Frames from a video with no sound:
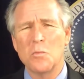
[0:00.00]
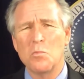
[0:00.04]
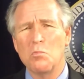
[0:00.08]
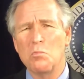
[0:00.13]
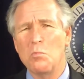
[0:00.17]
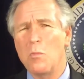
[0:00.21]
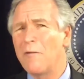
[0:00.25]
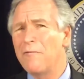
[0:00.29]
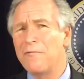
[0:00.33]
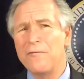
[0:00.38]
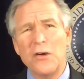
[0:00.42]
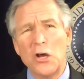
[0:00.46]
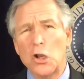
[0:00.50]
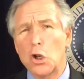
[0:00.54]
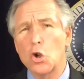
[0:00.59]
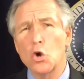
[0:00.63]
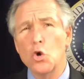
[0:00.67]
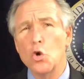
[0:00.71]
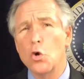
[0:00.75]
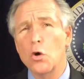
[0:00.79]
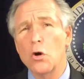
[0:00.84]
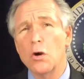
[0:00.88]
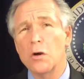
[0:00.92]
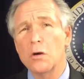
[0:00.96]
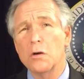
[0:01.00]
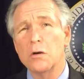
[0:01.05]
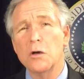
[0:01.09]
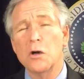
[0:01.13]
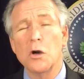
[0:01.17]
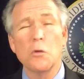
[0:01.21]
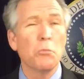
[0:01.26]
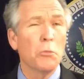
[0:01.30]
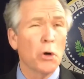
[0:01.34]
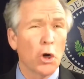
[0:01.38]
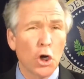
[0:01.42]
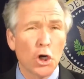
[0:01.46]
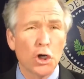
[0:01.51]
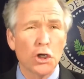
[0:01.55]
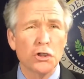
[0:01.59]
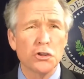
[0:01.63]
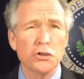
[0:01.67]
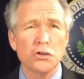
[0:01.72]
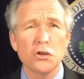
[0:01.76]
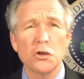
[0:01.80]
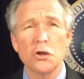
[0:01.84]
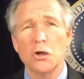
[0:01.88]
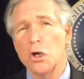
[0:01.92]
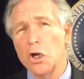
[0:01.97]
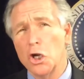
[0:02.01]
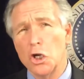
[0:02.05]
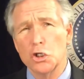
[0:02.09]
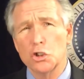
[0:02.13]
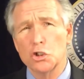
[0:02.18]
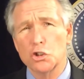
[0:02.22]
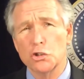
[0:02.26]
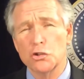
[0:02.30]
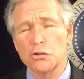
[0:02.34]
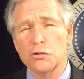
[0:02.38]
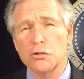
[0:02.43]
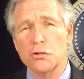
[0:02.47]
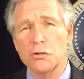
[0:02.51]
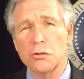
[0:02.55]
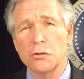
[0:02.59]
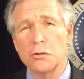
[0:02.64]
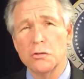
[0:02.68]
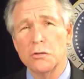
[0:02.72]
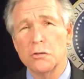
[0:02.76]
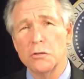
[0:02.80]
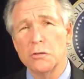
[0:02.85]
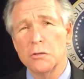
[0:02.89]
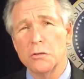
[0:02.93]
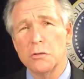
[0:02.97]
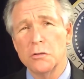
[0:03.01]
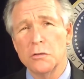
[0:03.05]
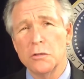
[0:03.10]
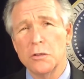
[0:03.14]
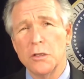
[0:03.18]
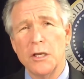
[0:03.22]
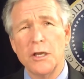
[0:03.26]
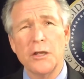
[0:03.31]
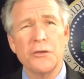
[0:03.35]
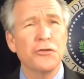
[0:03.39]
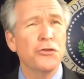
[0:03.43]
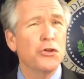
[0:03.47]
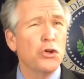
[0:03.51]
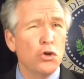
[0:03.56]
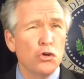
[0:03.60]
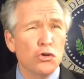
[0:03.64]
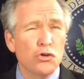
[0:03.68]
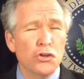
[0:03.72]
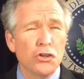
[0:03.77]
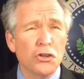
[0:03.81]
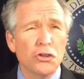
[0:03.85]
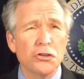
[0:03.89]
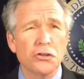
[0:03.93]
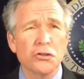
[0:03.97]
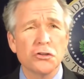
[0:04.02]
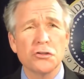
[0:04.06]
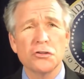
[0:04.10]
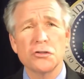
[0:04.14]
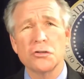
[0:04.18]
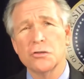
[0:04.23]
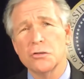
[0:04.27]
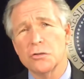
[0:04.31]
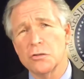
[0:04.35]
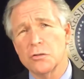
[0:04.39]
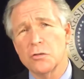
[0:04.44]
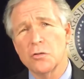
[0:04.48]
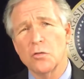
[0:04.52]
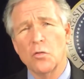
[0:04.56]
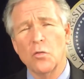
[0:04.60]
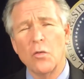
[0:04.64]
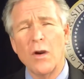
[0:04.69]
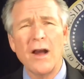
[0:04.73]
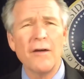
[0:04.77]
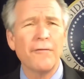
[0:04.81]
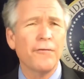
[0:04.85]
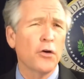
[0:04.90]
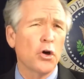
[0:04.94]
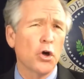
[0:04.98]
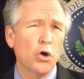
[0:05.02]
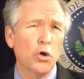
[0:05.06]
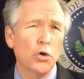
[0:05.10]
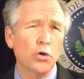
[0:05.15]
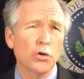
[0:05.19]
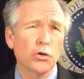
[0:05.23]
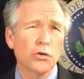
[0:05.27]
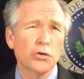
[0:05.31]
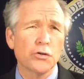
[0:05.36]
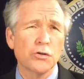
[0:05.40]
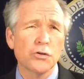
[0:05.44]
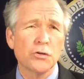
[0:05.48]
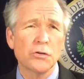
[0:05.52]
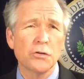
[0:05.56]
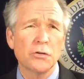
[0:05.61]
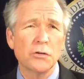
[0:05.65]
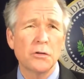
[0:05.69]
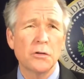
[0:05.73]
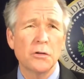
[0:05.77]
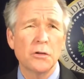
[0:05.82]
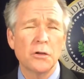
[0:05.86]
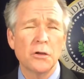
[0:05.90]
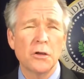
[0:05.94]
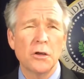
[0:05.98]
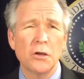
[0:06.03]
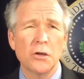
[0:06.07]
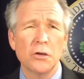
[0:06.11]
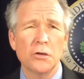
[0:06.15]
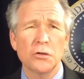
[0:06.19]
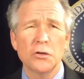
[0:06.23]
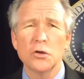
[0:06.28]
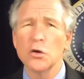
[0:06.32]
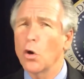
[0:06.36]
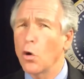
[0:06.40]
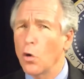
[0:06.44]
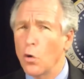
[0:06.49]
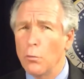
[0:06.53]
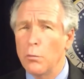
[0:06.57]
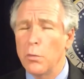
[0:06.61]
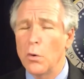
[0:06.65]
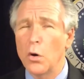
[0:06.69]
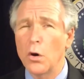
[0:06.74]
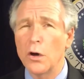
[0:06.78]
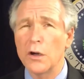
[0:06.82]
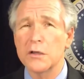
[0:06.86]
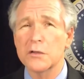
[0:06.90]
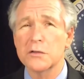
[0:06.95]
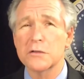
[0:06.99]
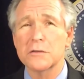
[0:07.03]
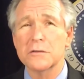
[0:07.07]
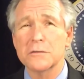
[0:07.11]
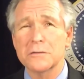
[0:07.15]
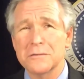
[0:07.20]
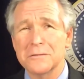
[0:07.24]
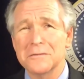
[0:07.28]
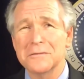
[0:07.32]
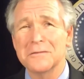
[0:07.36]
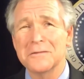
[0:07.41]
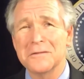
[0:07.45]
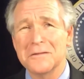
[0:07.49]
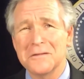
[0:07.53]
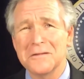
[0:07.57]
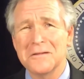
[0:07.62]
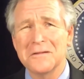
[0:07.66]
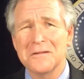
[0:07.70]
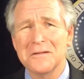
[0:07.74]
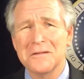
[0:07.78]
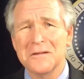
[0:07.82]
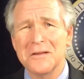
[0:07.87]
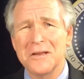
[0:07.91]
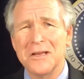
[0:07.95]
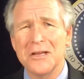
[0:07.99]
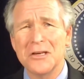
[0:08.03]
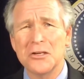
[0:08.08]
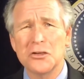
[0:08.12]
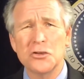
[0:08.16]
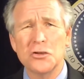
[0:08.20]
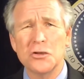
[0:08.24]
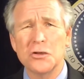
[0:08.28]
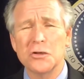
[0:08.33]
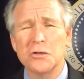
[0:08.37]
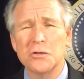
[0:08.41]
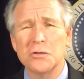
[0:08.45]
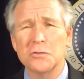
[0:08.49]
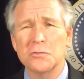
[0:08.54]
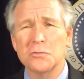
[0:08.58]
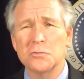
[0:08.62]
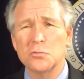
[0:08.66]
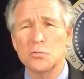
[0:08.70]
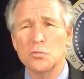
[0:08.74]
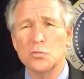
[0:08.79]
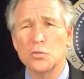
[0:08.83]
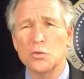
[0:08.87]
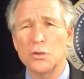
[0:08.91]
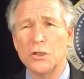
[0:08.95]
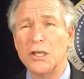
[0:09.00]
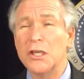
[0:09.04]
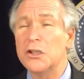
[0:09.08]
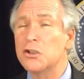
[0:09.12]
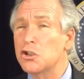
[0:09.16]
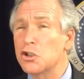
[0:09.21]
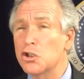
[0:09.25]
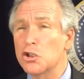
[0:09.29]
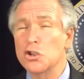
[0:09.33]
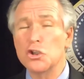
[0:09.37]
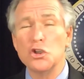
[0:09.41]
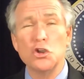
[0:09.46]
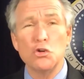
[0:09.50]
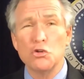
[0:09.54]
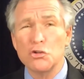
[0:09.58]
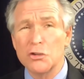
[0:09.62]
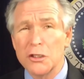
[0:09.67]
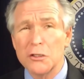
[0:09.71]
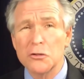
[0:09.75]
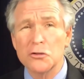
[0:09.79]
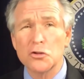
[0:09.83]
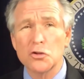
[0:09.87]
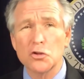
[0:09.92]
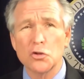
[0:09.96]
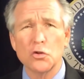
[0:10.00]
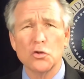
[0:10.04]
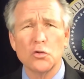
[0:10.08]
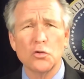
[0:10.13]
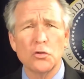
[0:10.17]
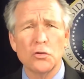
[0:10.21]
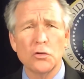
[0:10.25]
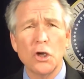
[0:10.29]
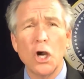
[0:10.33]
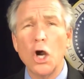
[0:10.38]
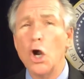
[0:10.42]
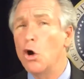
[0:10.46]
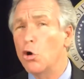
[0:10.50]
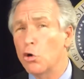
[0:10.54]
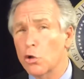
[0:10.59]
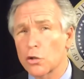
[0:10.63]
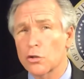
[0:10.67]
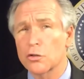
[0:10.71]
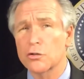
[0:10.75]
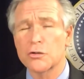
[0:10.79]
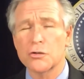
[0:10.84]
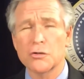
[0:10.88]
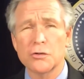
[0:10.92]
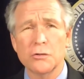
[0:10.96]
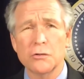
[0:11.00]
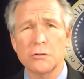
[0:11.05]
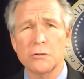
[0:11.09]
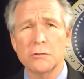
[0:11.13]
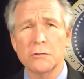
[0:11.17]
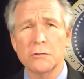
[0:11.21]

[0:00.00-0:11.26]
my fellow Americans, hunters, enthusiasts, rifle owners, good old boys, and kitchen utensil owners.